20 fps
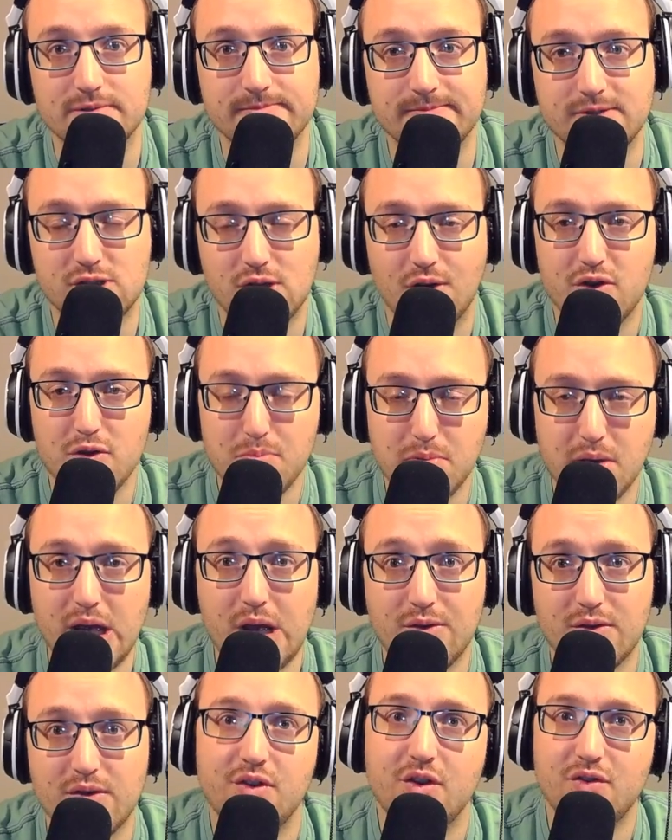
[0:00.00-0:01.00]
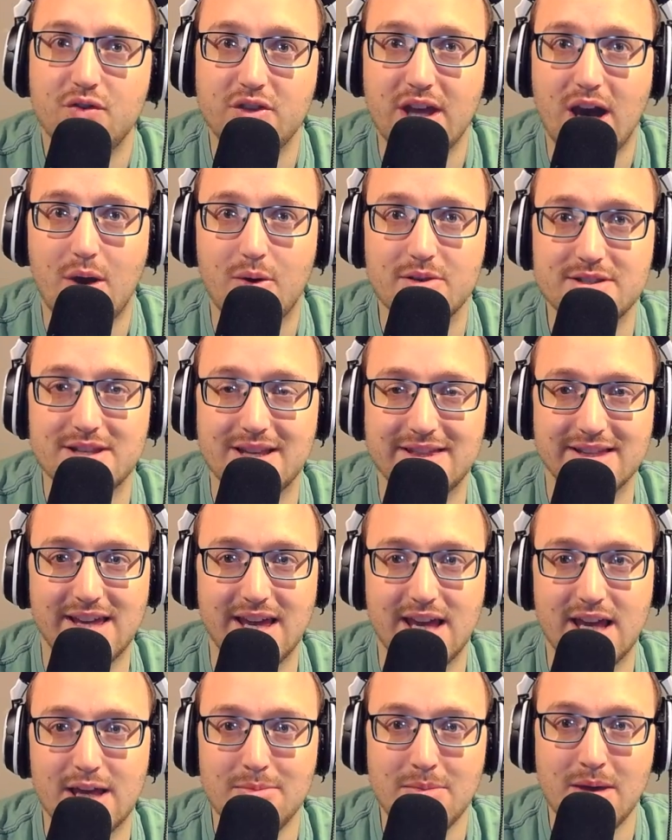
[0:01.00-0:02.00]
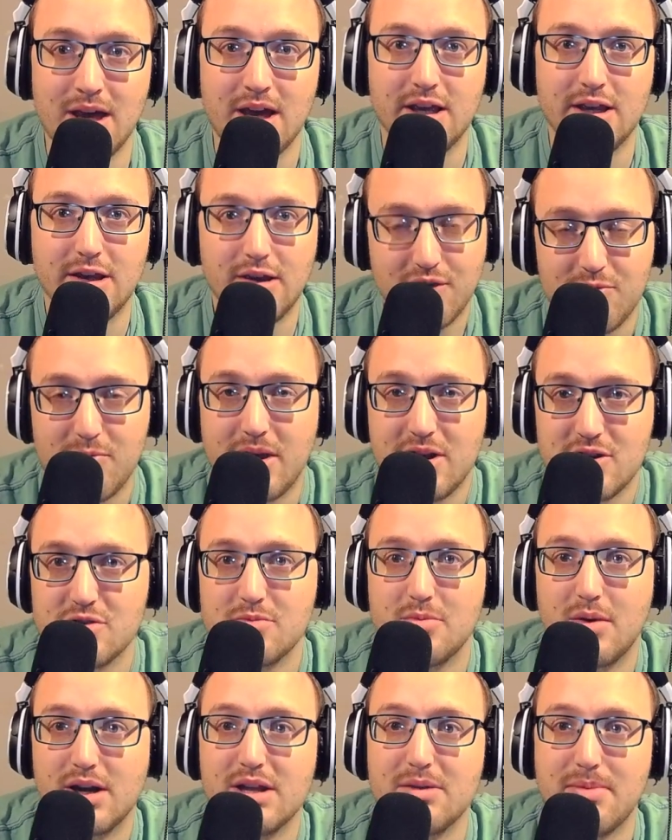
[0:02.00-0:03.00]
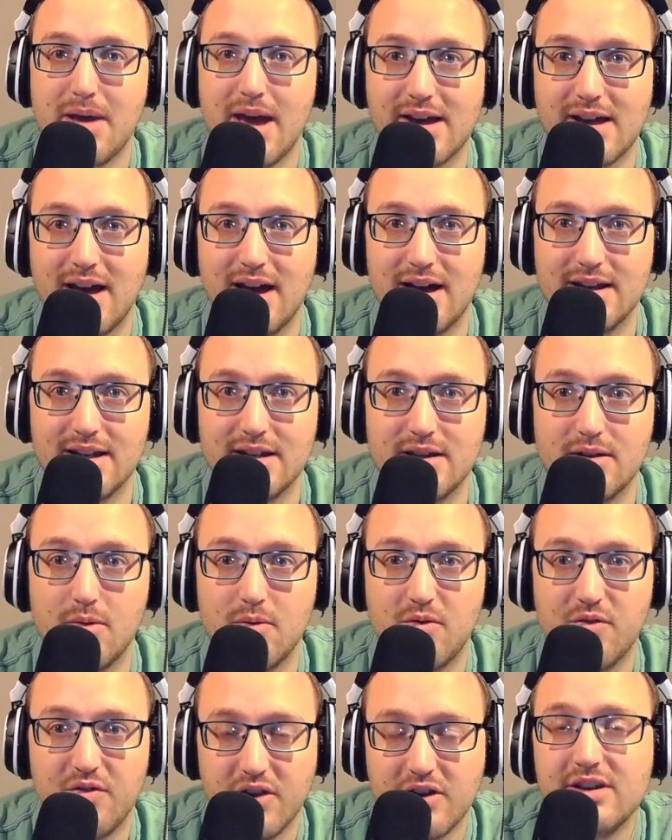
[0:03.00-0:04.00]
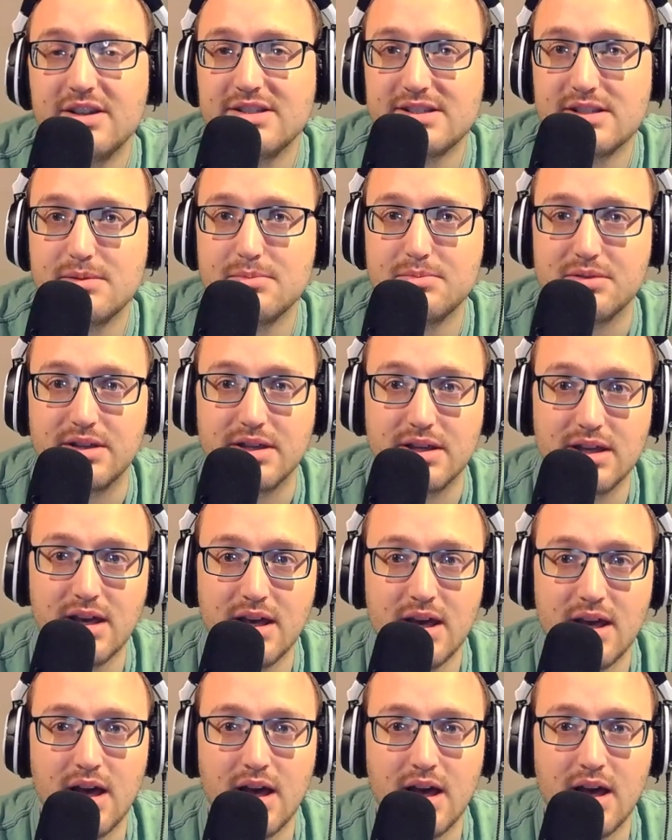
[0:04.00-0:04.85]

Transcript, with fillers: So if you play over fifty hours on the game, you've made your money back on it, very simply.